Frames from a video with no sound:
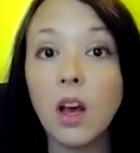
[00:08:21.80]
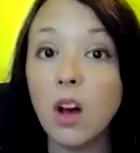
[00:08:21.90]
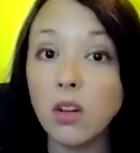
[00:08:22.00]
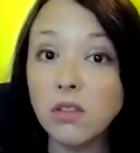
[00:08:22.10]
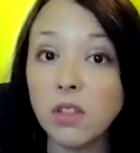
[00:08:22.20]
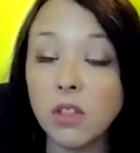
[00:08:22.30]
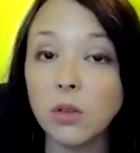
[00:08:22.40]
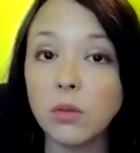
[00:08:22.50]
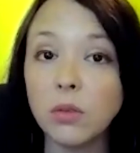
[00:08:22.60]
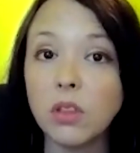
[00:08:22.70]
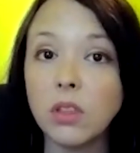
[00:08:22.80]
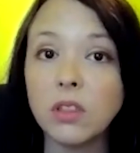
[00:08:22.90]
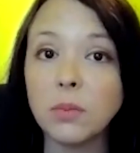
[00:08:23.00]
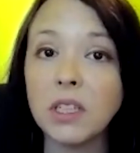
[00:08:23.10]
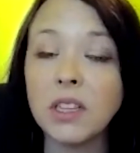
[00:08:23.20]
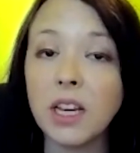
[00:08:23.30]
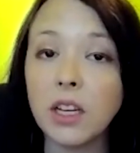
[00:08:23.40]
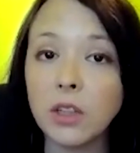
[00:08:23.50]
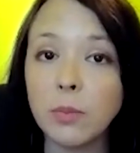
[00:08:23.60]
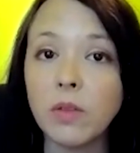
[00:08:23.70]
Also, something that
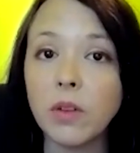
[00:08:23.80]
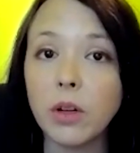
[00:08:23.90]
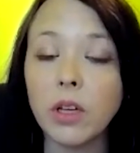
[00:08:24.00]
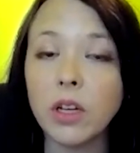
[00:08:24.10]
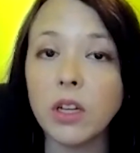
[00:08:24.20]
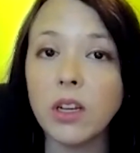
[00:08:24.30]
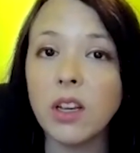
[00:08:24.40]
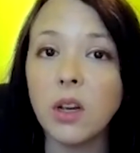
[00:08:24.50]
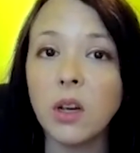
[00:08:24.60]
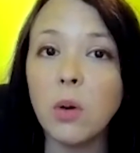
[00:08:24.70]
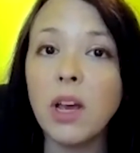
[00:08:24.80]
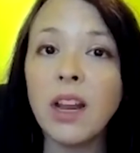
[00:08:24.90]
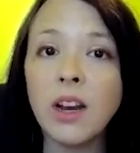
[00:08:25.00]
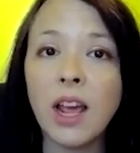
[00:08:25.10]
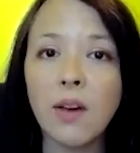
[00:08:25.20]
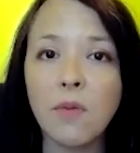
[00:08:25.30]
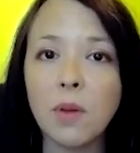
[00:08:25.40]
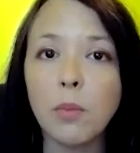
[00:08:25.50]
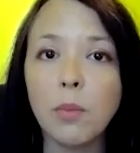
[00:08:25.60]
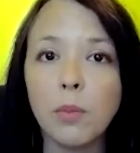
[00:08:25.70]
could be very good go ahead and have
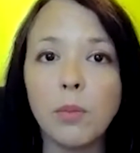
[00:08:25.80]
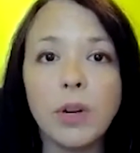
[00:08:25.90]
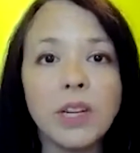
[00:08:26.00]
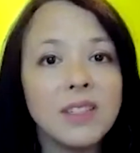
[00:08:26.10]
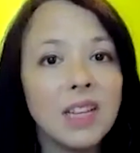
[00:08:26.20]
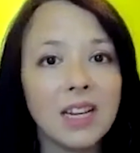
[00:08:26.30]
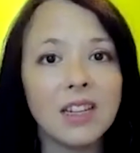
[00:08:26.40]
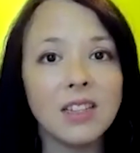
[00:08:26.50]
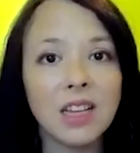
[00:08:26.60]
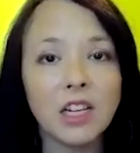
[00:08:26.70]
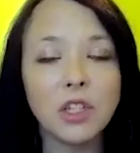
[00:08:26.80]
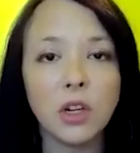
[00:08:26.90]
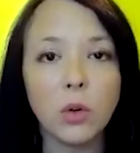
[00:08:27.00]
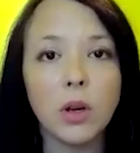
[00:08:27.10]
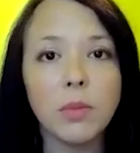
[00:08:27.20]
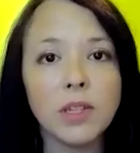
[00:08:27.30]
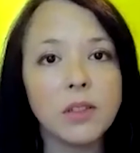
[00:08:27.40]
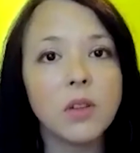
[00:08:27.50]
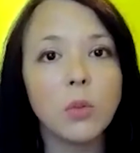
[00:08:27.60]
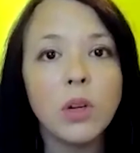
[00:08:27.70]
them bring sanitization equipment.
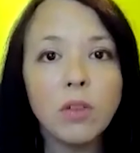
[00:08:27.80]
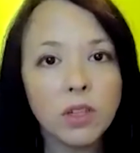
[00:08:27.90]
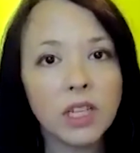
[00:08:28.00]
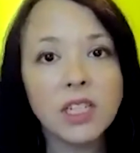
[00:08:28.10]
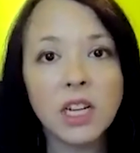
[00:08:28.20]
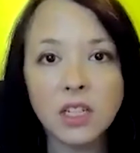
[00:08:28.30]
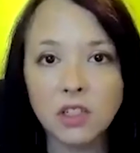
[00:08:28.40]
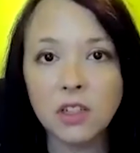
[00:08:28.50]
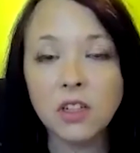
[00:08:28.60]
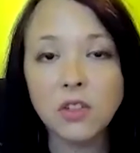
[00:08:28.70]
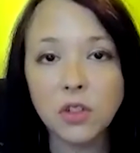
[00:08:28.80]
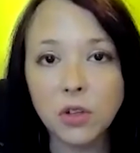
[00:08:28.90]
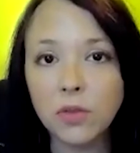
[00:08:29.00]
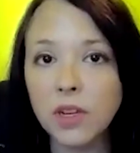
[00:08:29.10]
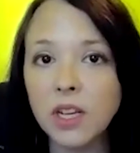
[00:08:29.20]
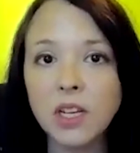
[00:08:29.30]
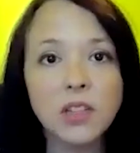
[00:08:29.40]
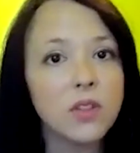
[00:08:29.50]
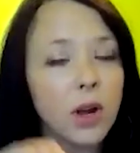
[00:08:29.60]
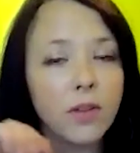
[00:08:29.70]
So whenever they touch a
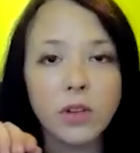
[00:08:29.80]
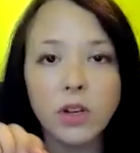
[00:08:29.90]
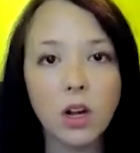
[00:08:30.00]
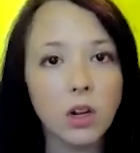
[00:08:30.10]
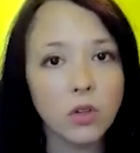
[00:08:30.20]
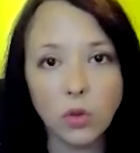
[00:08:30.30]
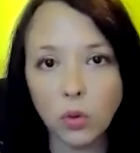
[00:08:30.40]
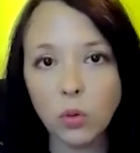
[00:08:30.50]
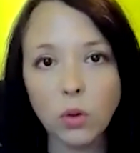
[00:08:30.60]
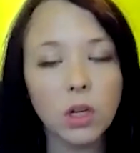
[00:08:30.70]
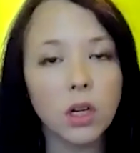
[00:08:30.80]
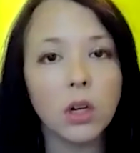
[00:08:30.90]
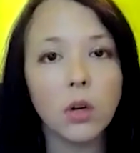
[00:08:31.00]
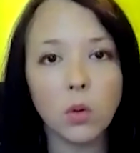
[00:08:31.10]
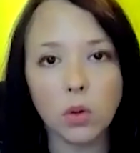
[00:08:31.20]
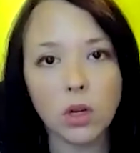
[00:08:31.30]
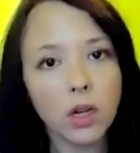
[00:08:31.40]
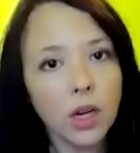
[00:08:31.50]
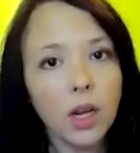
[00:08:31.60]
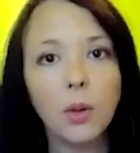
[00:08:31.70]
surface or have to knock on a door or
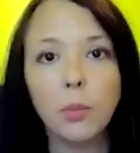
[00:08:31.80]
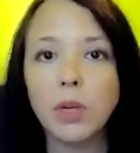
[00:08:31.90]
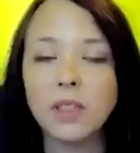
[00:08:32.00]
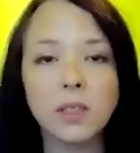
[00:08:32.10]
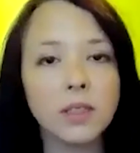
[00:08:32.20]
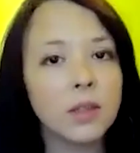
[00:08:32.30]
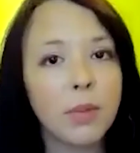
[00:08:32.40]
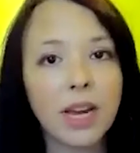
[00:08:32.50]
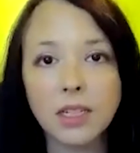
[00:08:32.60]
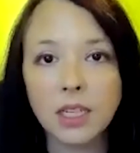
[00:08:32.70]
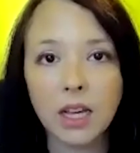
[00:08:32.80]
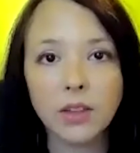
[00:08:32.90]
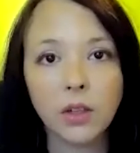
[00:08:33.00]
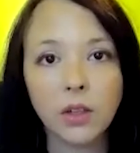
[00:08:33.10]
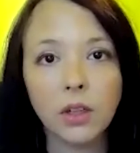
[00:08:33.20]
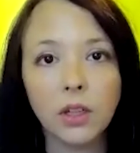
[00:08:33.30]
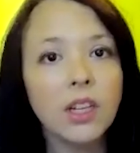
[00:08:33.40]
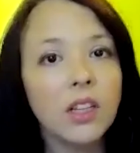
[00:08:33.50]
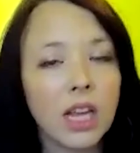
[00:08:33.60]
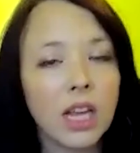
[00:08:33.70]
put the system back together,
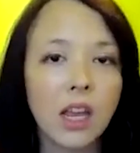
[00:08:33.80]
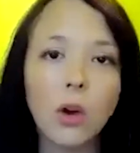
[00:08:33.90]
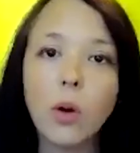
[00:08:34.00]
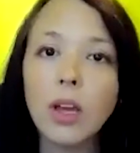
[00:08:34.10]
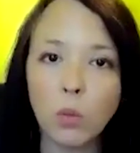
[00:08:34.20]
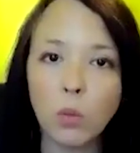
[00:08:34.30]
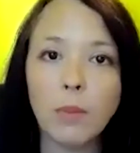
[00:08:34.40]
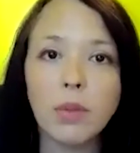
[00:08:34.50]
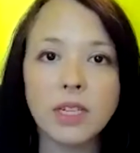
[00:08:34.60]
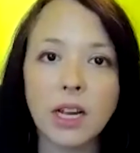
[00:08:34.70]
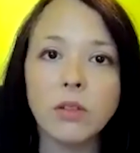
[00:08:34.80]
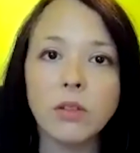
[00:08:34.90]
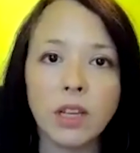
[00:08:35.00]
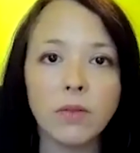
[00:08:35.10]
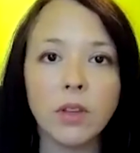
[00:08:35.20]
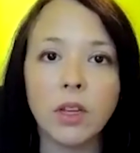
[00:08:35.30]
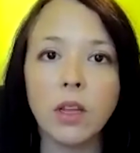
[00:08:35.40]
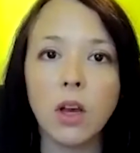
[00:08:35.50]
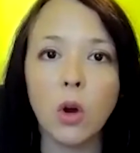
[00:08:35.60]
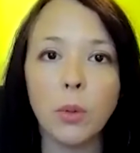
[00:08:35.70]
they can go ahead and wipe it down to give the
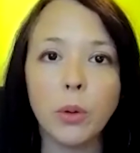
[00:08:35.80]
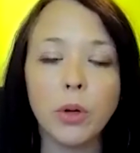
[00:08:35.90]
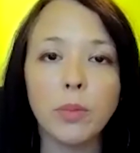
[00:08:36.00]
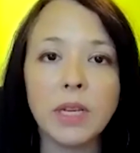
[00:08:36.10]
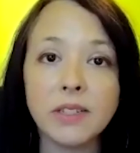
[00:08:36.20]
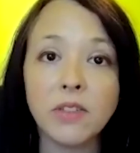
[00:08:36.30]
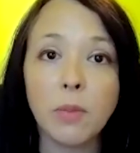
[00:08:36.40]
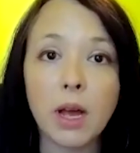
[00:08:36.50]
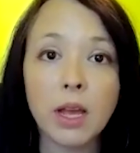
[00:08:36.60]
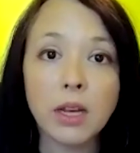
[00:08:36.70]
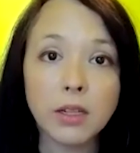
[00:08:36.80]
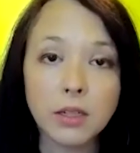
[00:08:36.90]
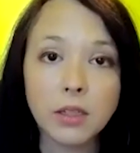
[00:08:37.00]
homeowner a peace of mind.